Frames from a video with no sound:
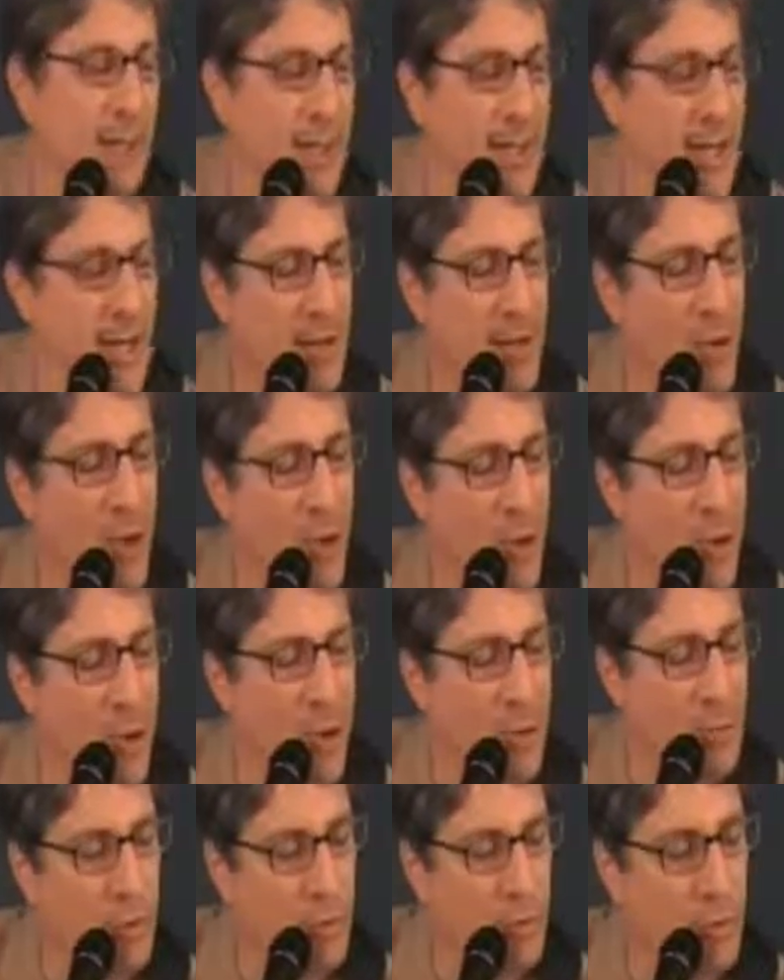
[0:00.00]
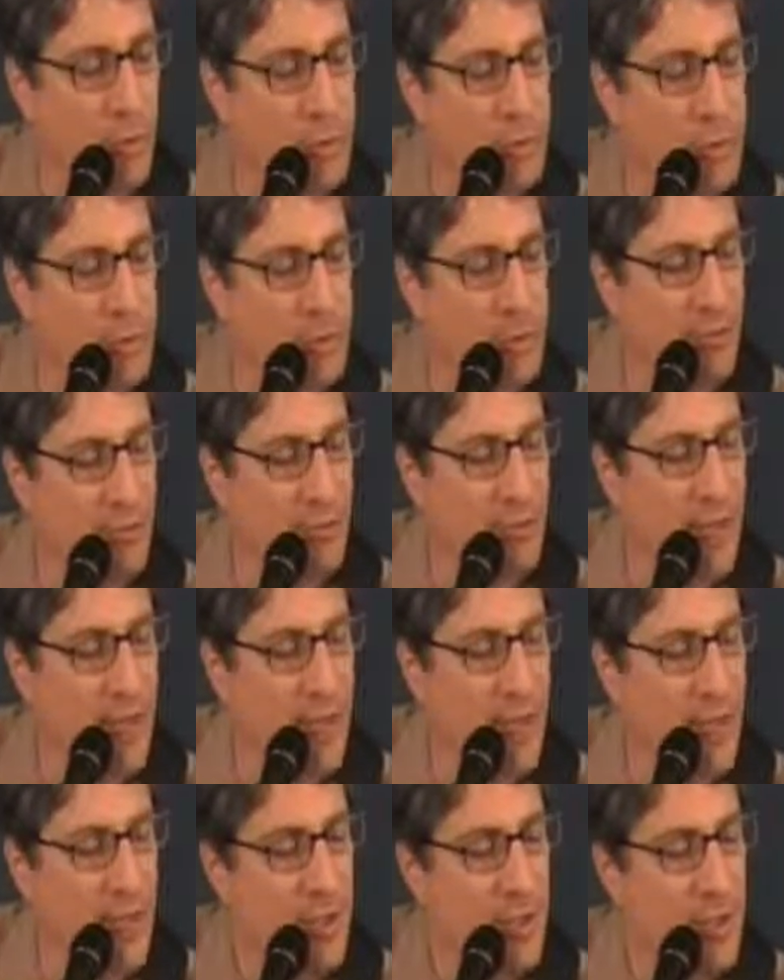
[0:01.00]
to get them all close to the
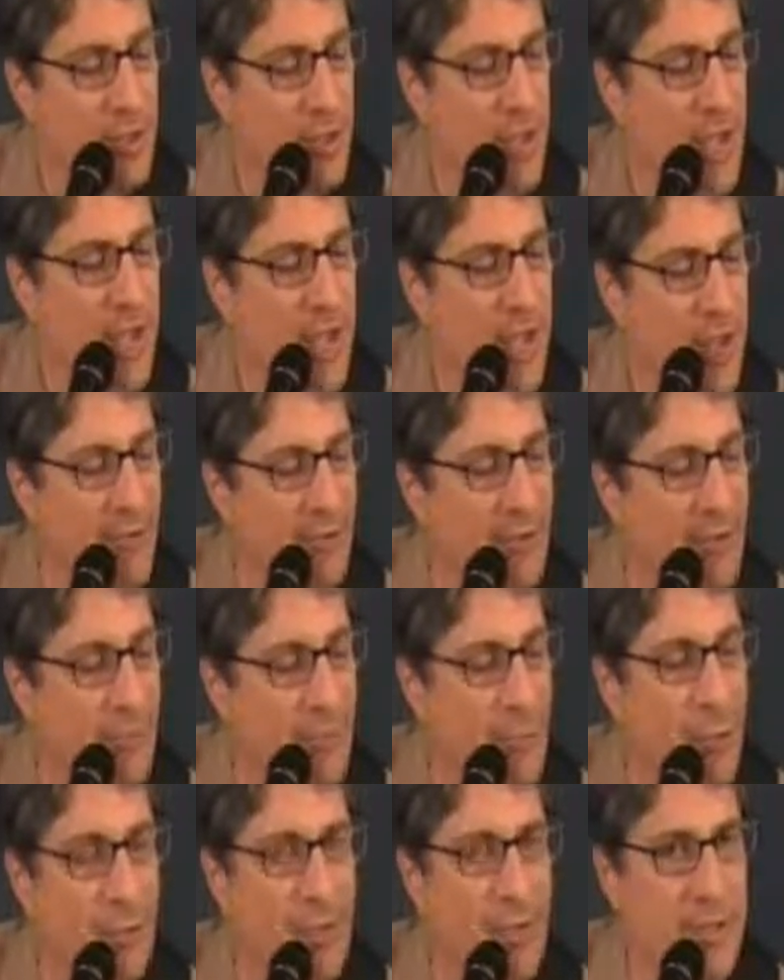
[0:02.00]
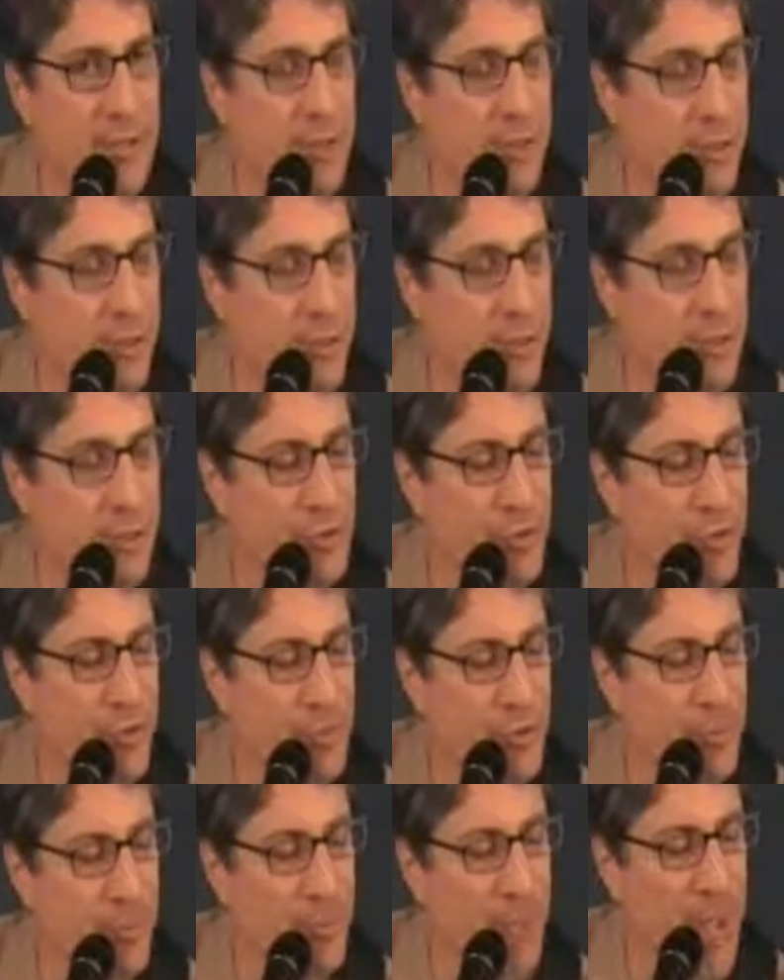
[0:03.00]
fret. So I have to move this first
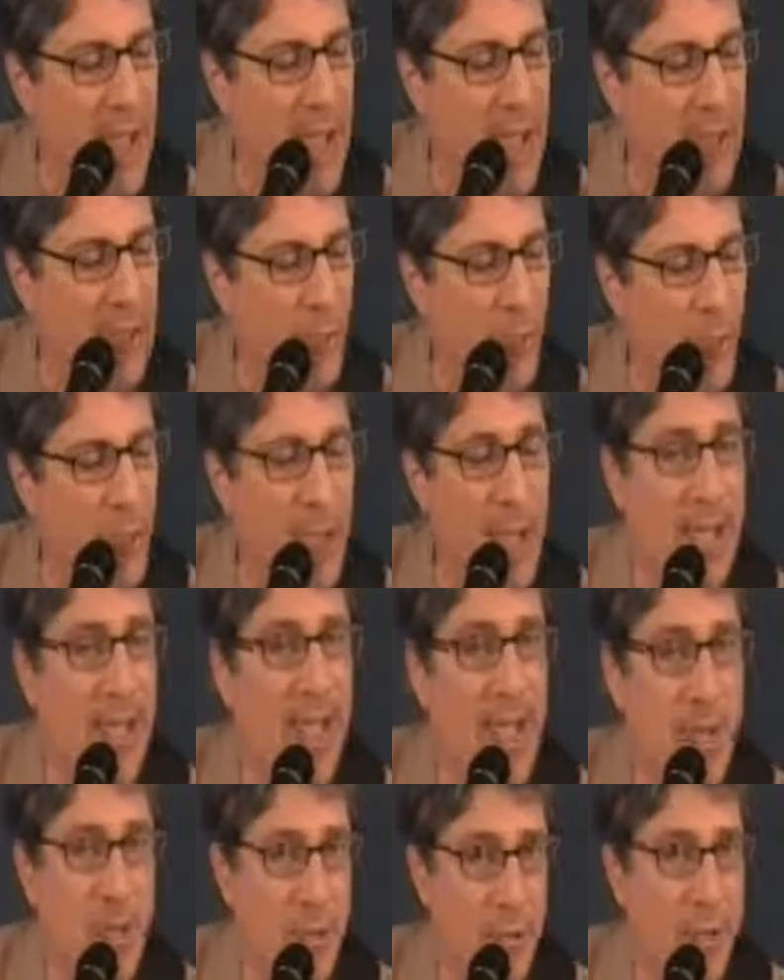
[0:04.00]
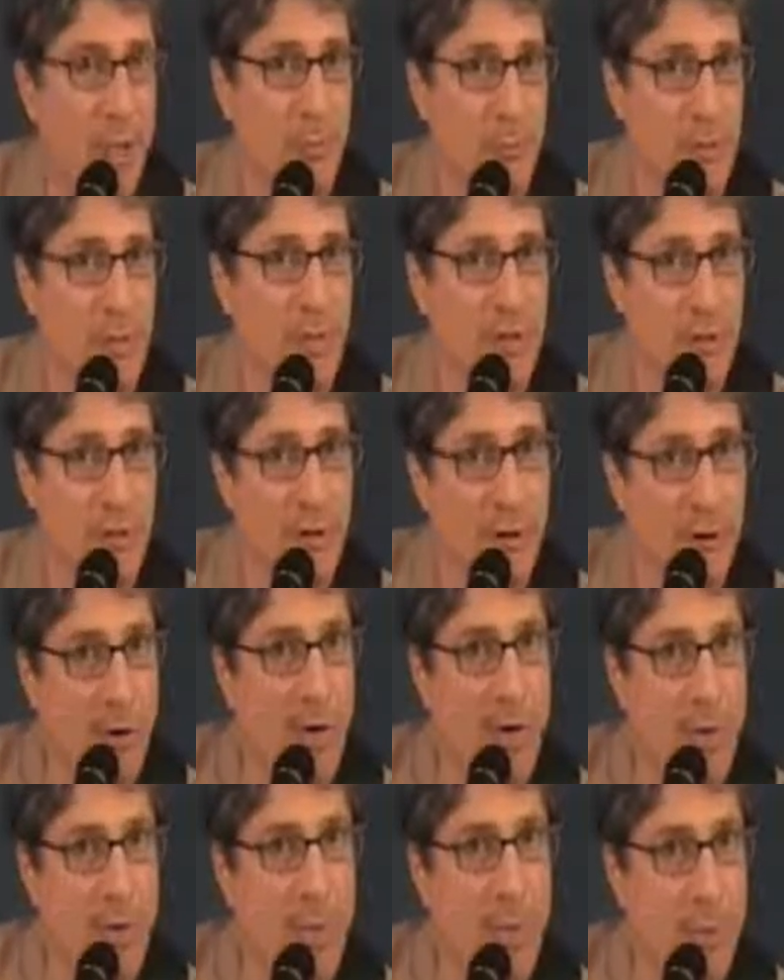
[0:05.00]
finger back away, which makes it
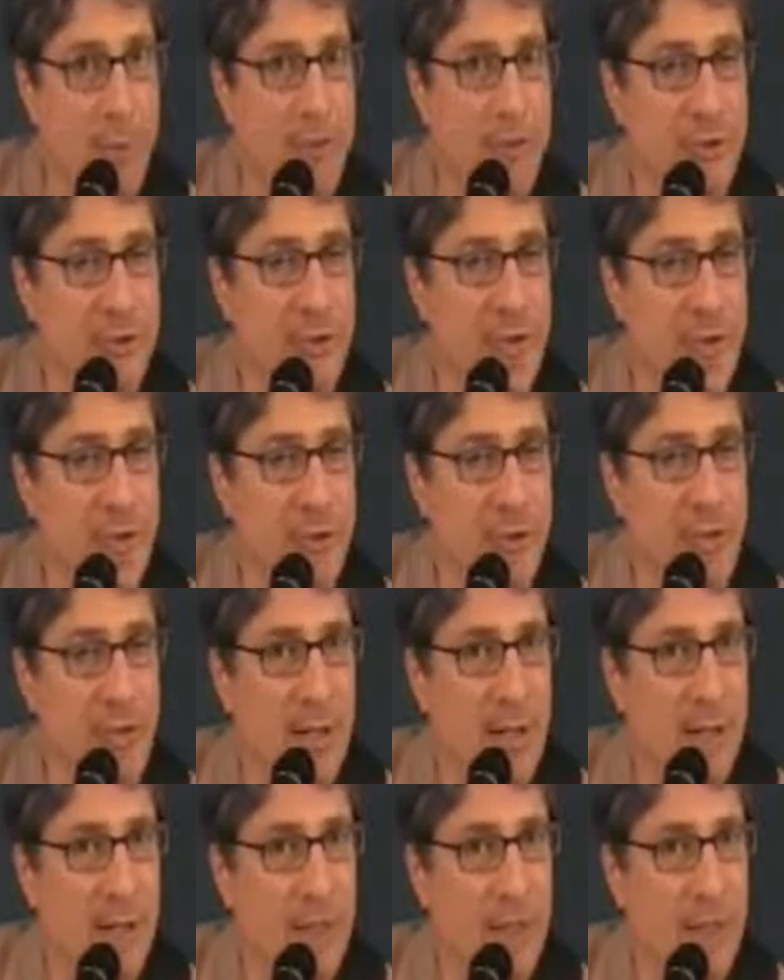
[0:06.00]
harder to push down.